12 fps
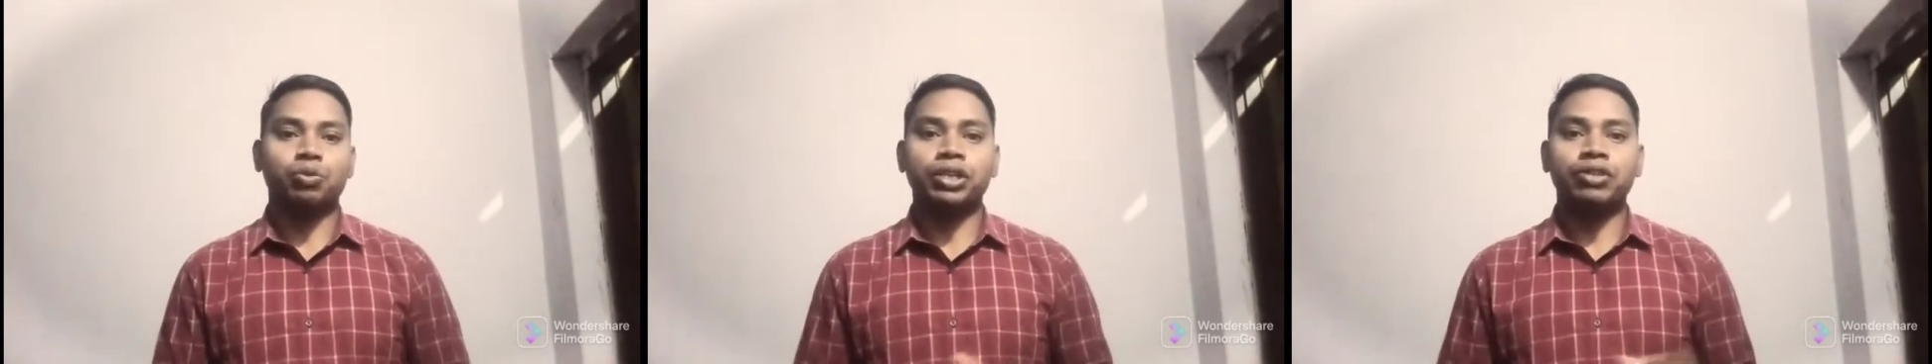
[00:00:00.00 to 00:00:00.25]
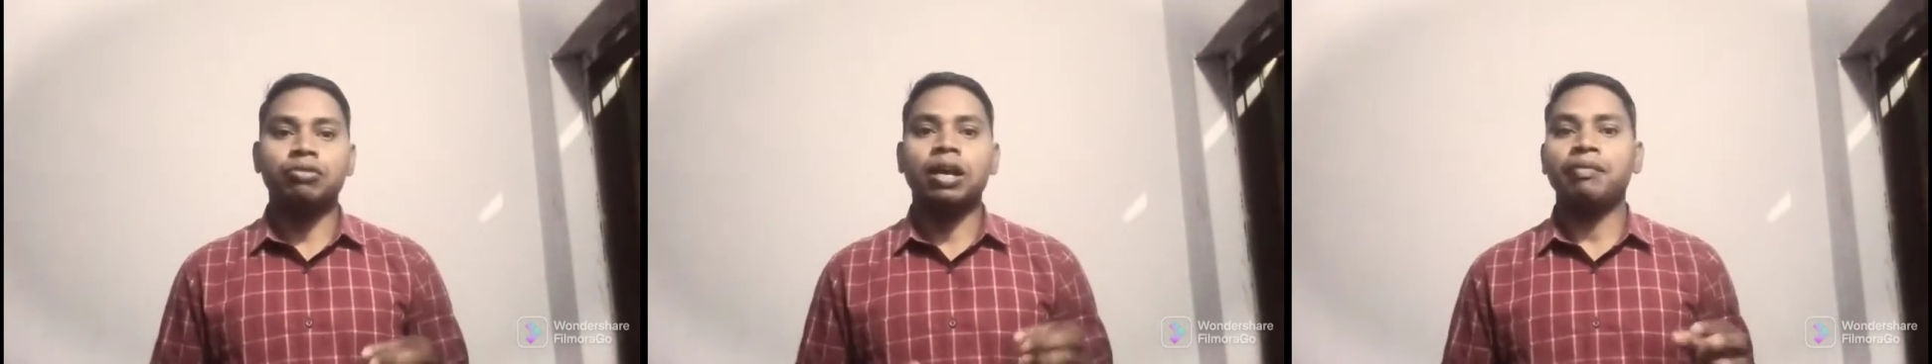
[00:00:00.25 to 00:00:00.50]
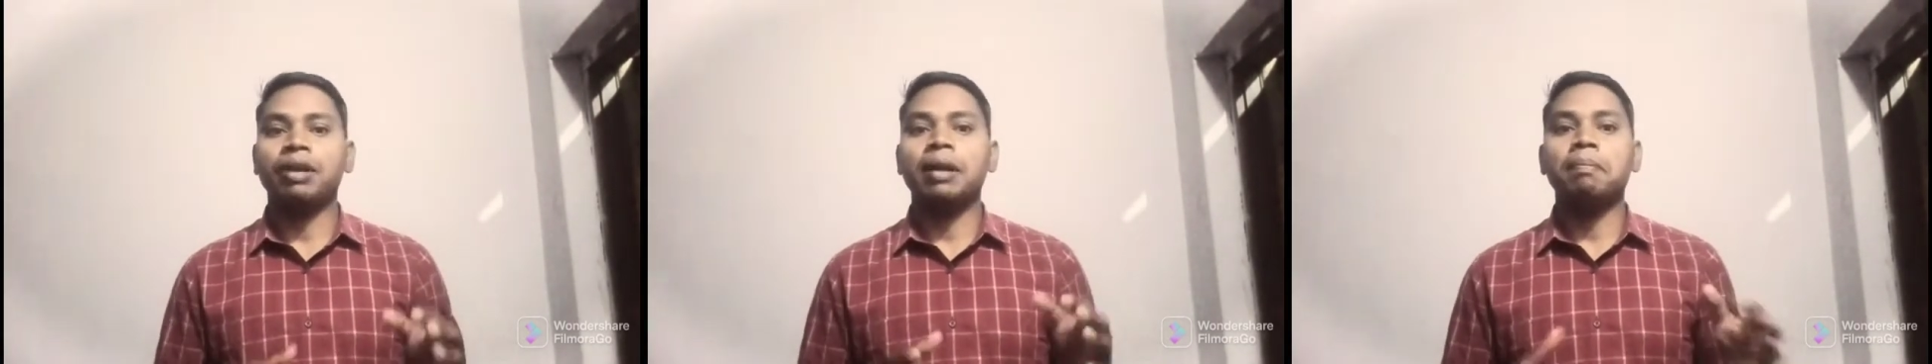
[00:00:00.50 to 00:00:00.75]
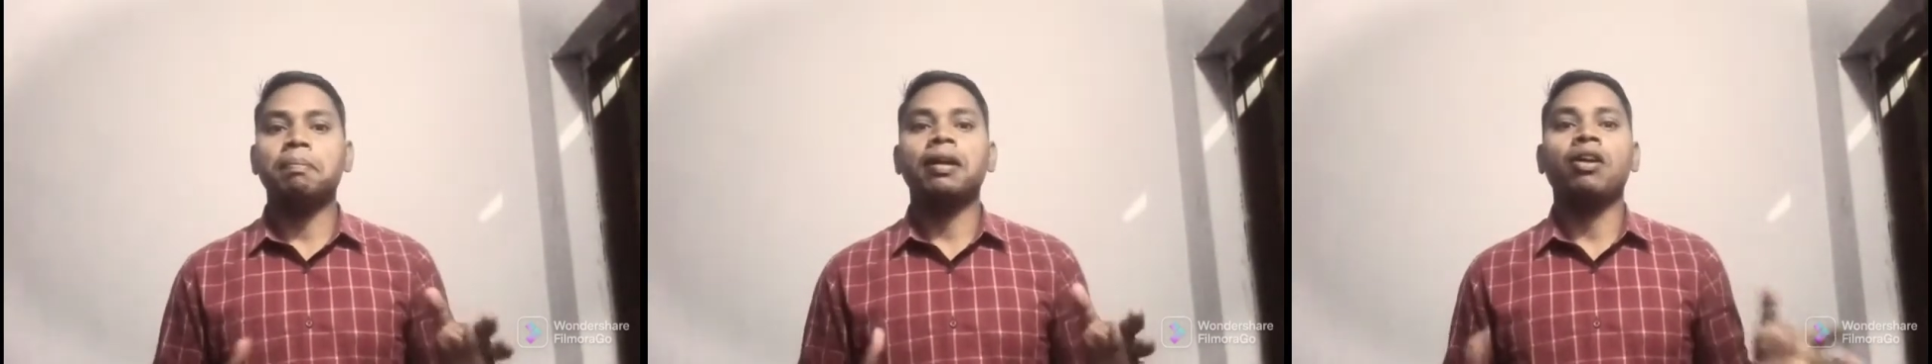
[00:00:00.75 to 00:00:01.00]
We do have
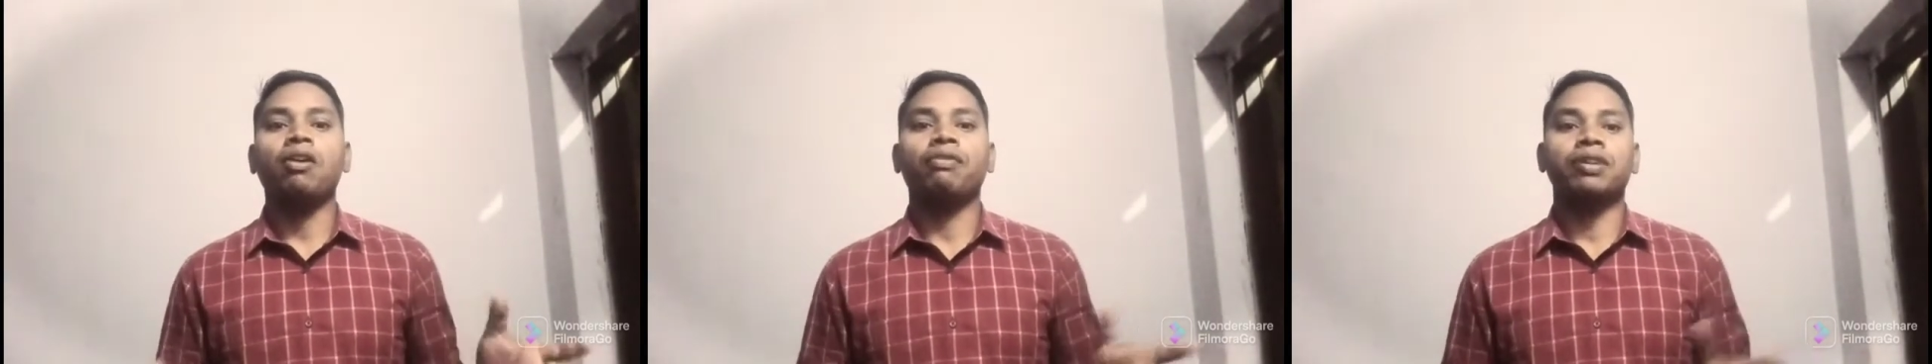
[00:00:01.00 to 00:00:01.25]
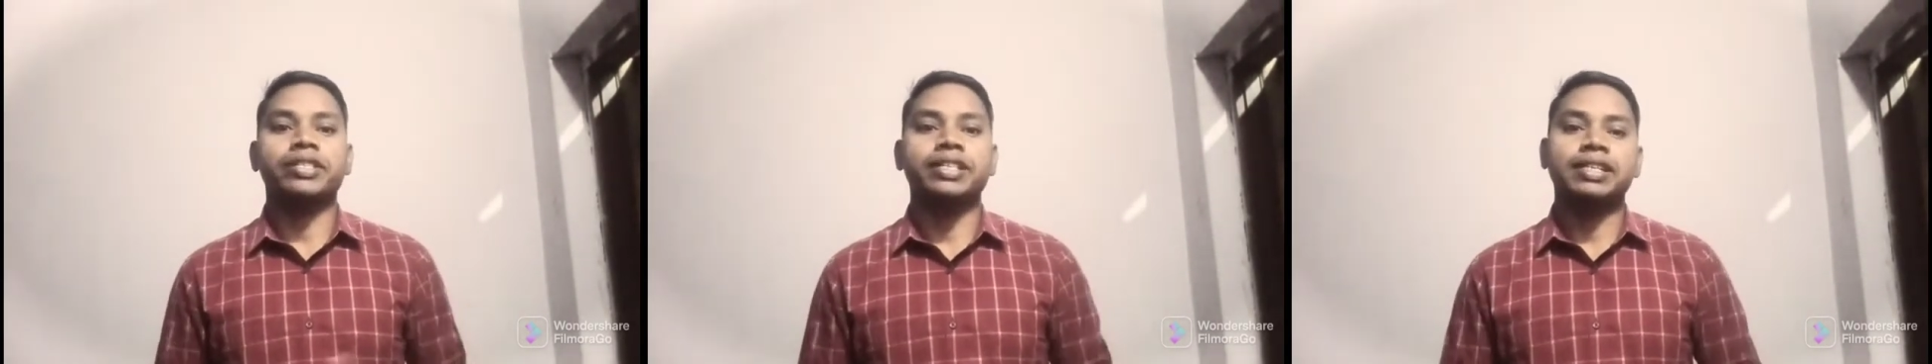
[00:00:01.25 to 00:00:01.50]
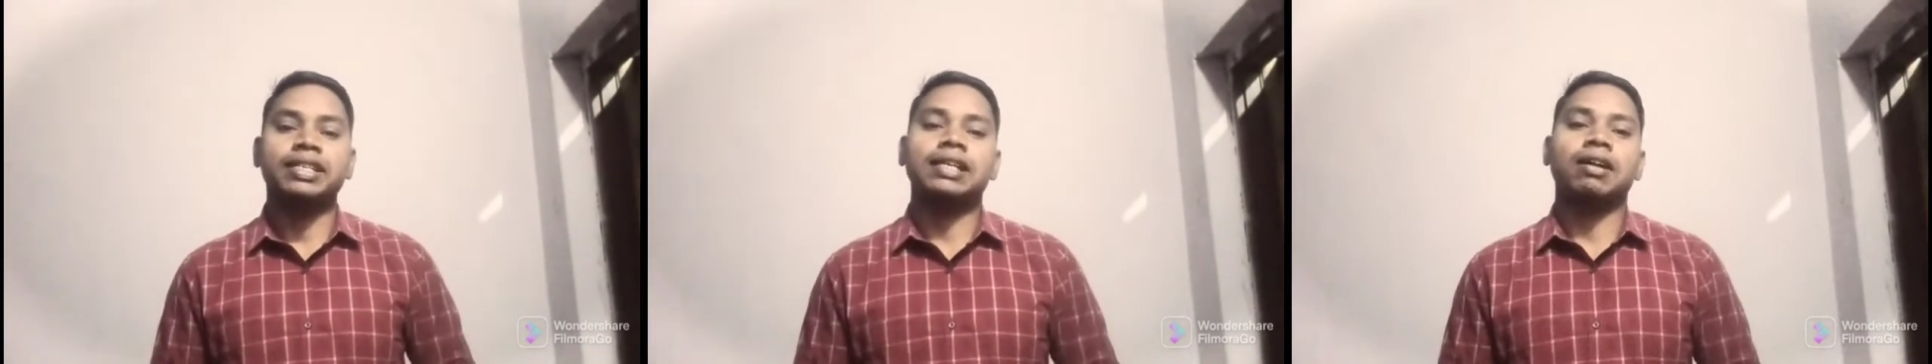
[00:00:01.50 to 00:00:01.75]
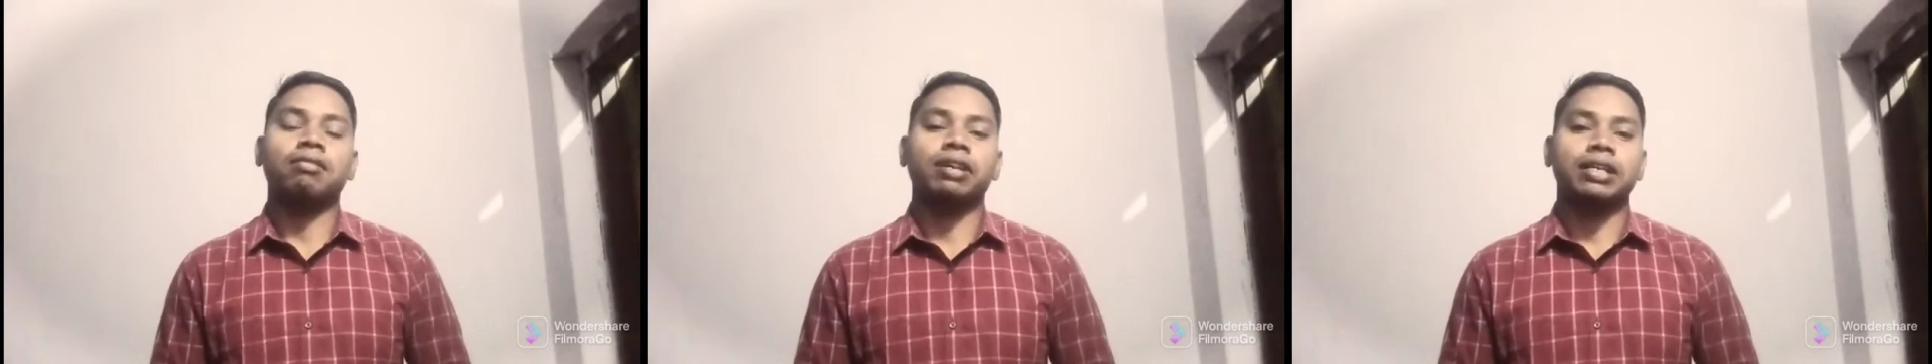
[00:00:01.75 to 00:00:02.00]
ample of facility
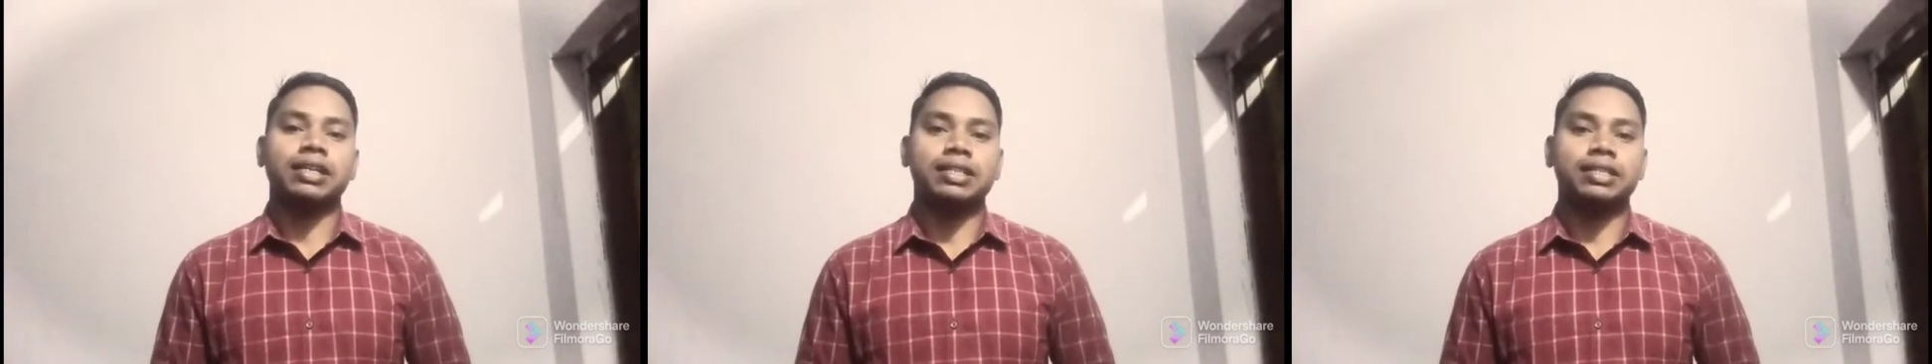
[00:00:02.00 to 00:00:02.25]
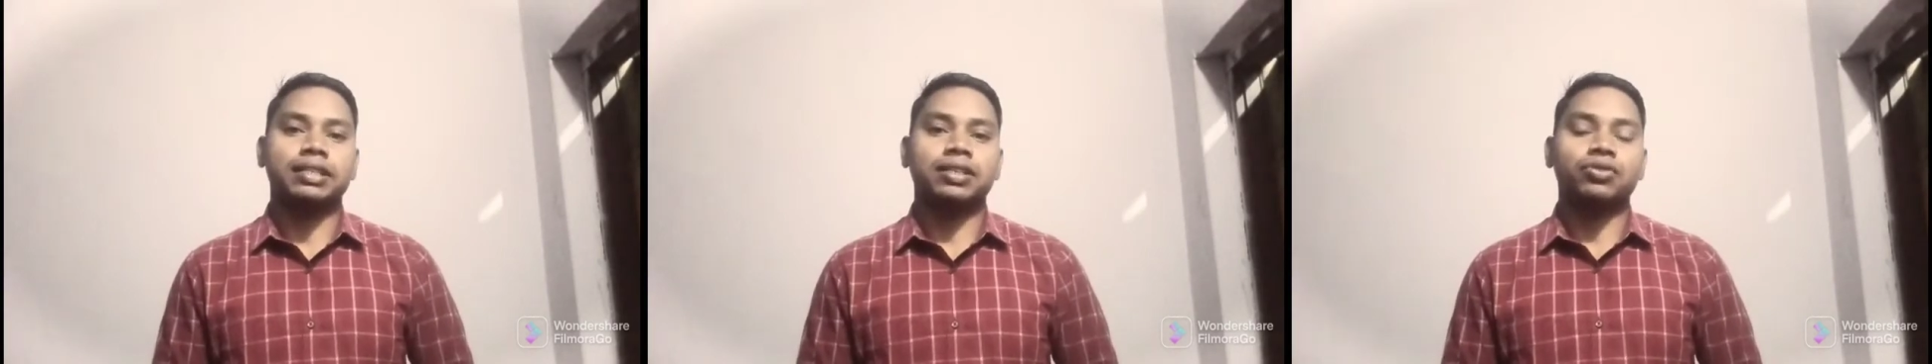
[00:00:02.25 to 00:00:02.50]
nowadays,